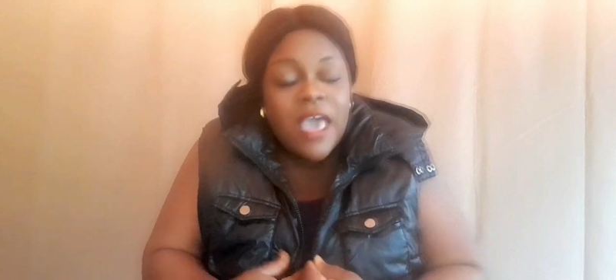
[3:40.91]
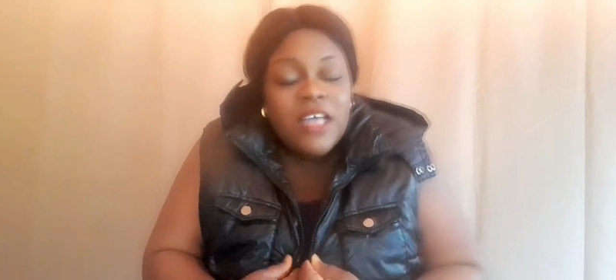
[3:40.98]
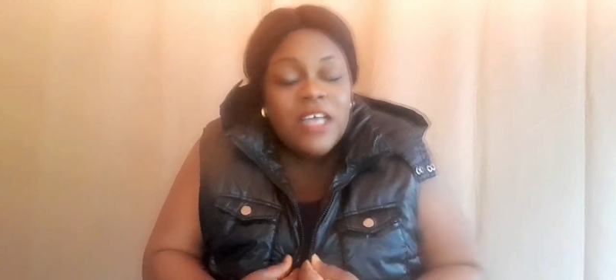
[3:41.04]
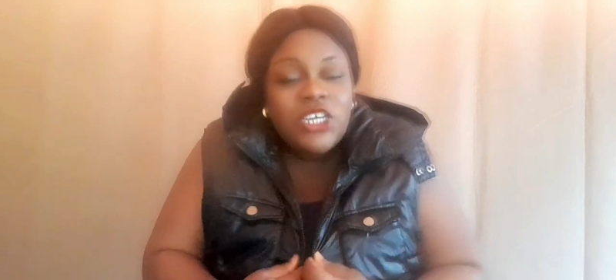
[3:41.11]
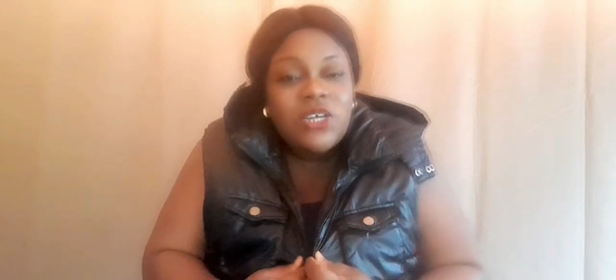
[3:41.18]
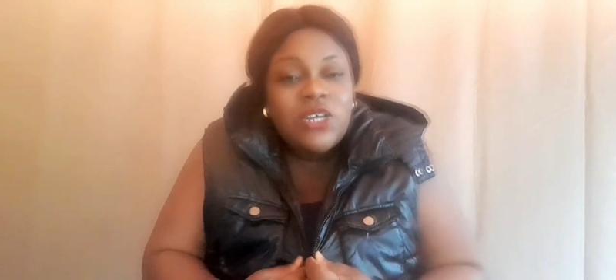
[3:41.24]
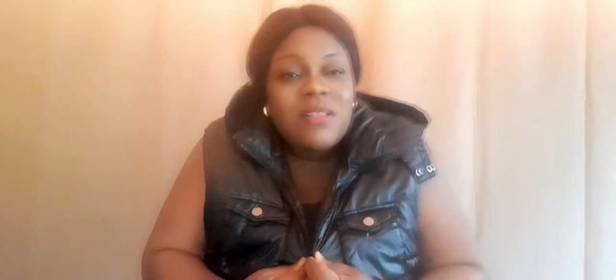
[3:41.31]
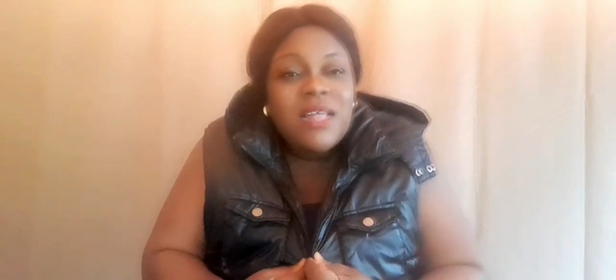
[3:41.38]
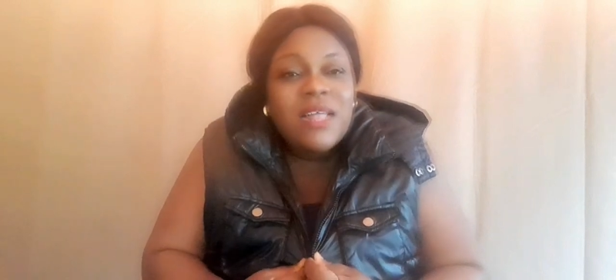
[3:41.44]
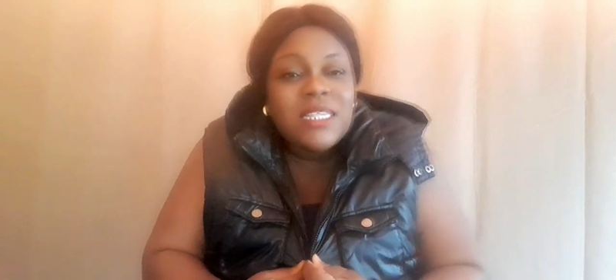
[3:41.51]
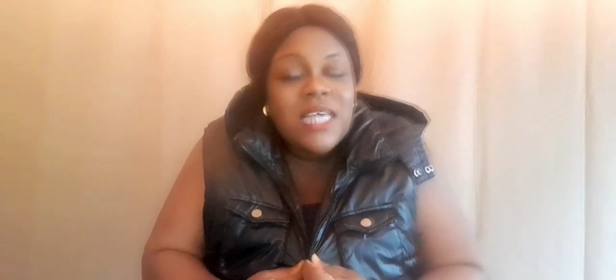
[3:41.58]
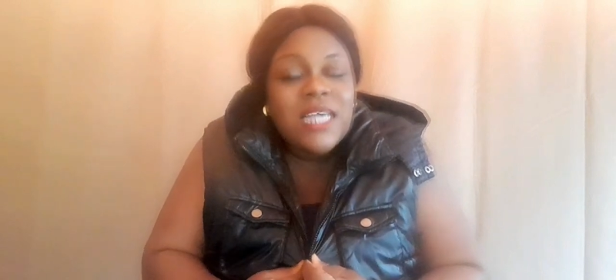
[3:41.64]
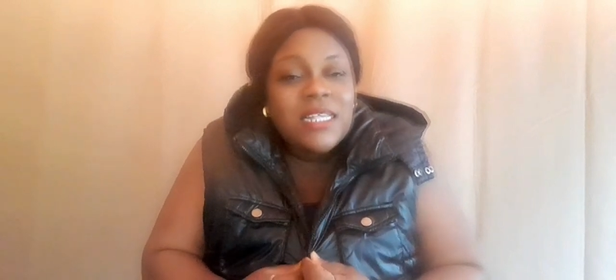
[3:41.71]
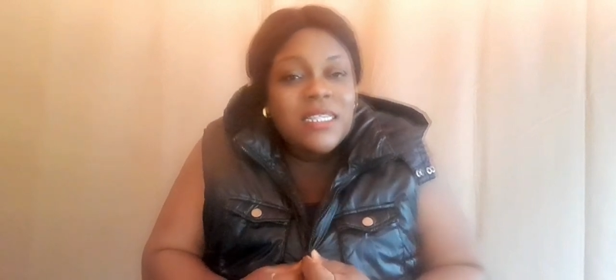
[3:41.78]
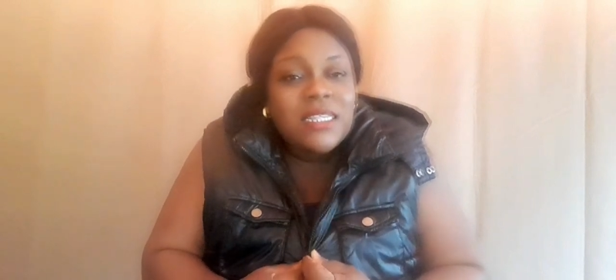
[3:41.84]
Ensure
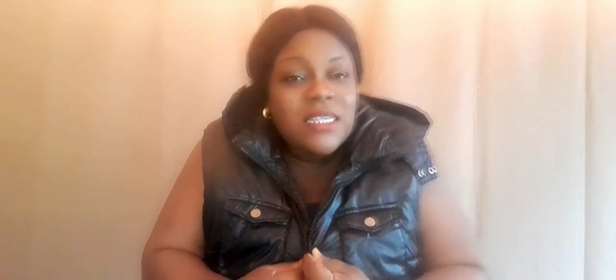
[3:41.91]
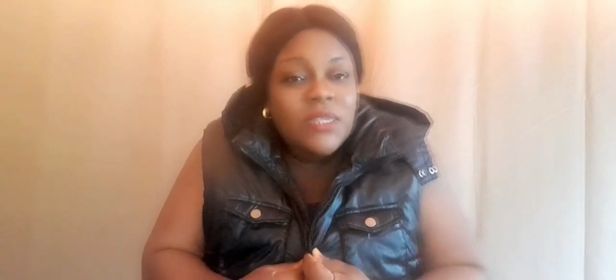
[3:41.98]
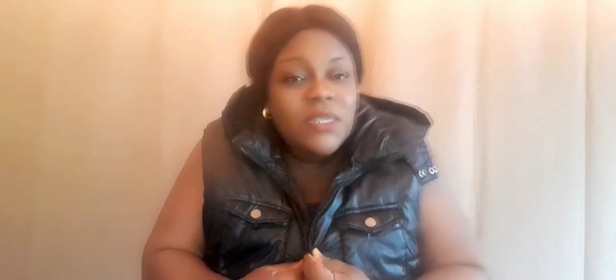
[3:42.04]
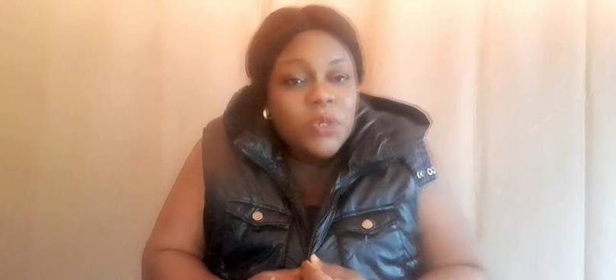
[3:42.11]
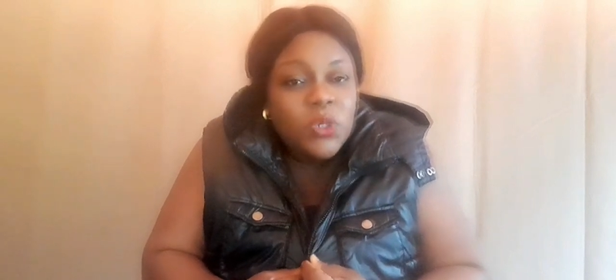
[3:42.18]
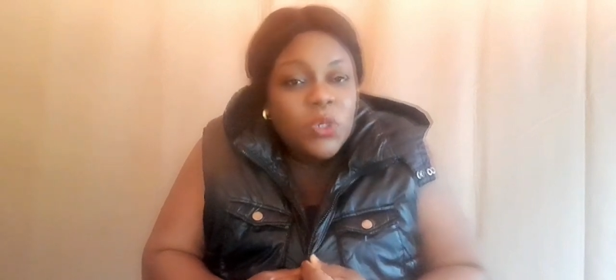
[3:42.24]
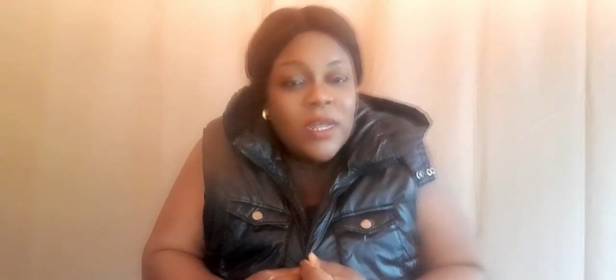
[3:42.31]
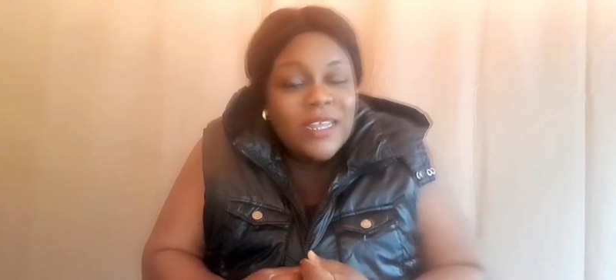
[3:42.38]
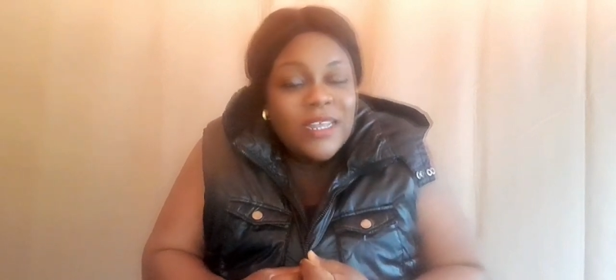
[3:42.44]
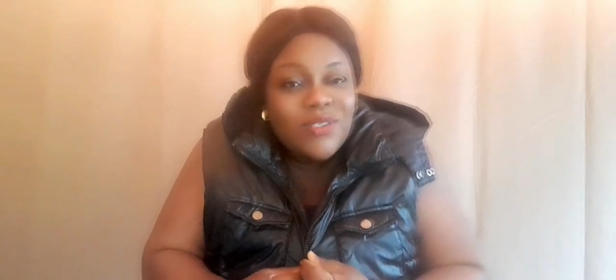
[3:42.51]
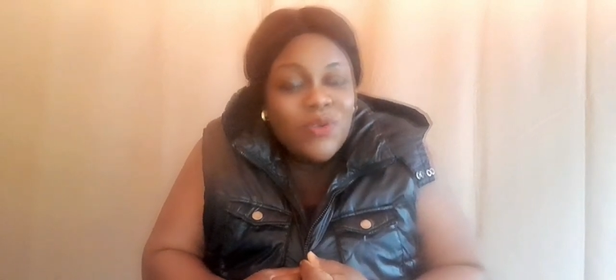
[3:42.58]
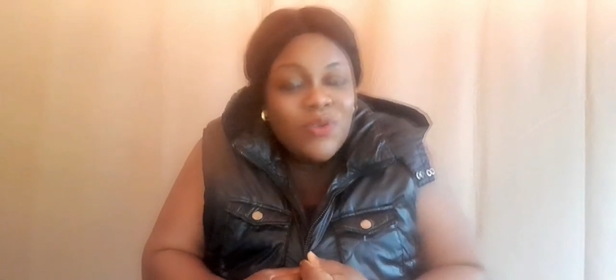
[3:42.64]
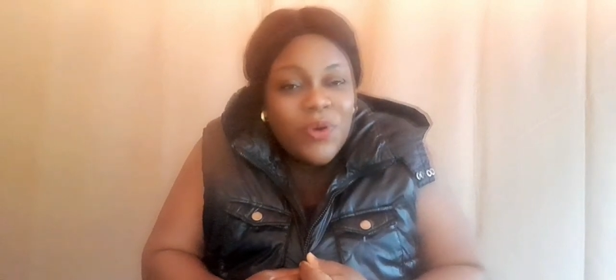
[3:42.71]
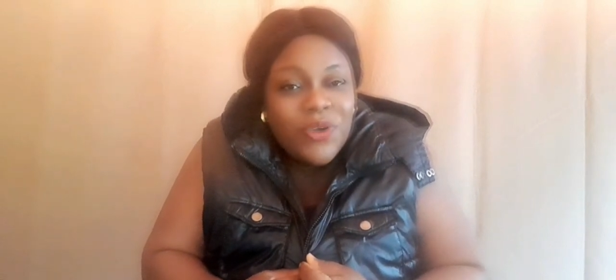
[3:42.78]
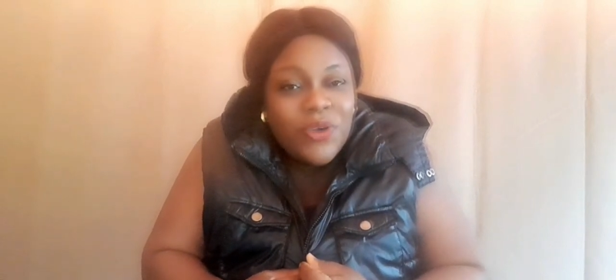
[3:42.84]
that as this ritual
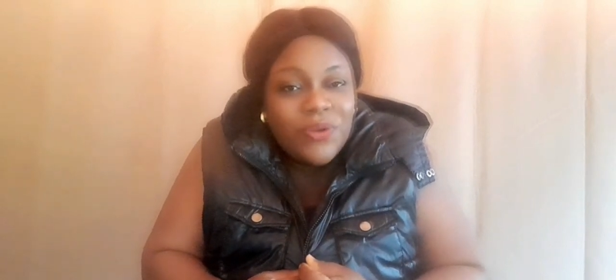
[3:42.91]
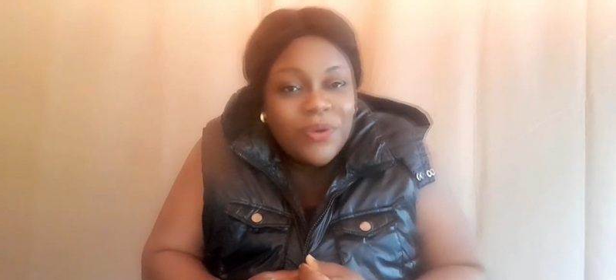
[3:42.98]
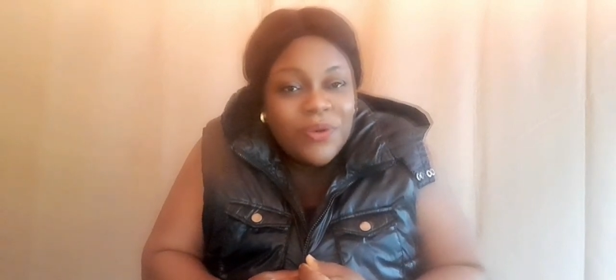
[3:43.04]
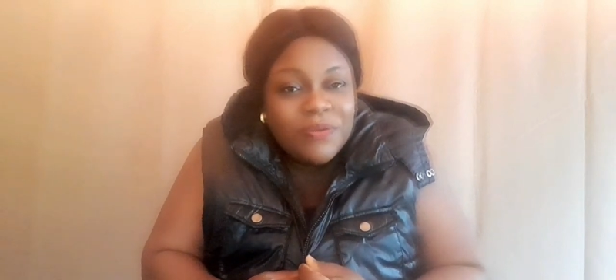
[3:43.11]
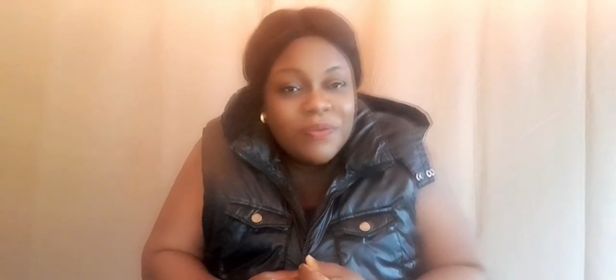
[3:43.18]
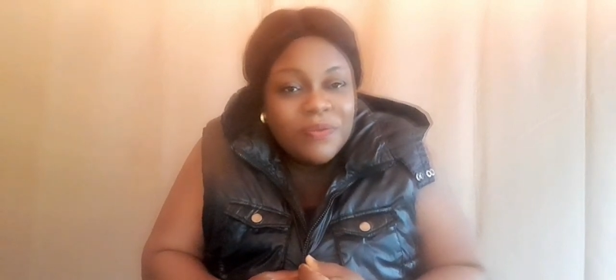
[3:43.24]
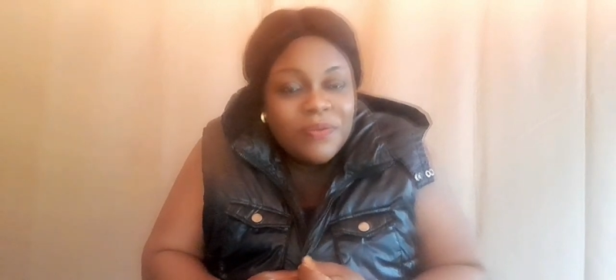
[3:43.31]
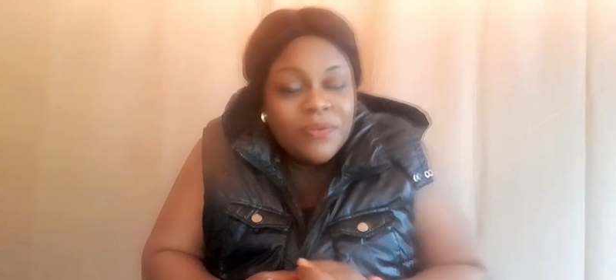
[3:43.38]
is going on,